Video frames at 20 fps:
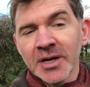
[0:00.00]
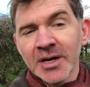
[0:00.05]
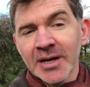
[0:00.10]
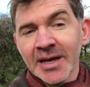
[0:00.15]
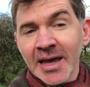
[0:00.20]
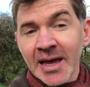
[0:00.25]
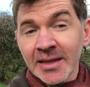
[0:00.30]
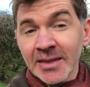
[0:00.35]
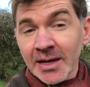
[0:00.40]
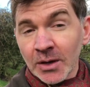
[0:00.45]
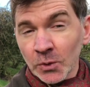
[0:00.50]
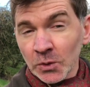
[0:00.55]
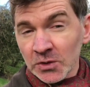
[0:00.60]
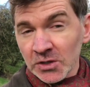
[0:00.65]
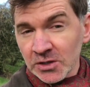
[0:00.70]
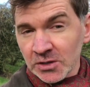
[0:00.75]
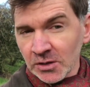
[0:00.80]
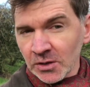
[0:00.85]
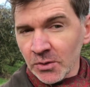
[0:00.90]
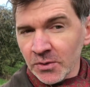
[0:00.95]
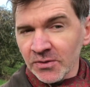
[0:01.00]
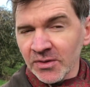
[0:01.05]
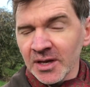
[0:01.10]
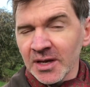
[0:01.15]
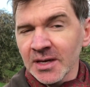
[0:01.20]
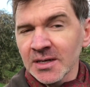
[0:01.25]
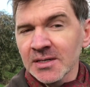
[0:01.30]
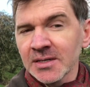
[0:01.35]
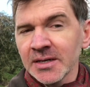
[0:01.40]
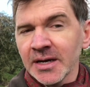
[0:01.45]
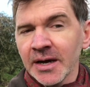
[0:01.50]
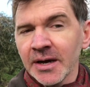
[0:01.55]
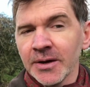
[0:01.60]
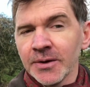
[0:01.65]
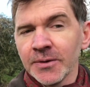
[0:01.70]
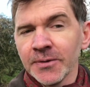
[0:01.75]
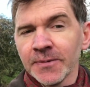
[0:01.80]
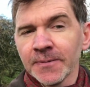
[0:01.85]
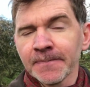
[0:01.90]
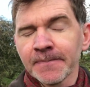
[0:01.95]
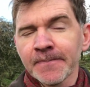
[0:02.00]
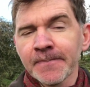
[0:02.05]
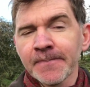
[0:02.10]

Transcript: And again, that will slow things down.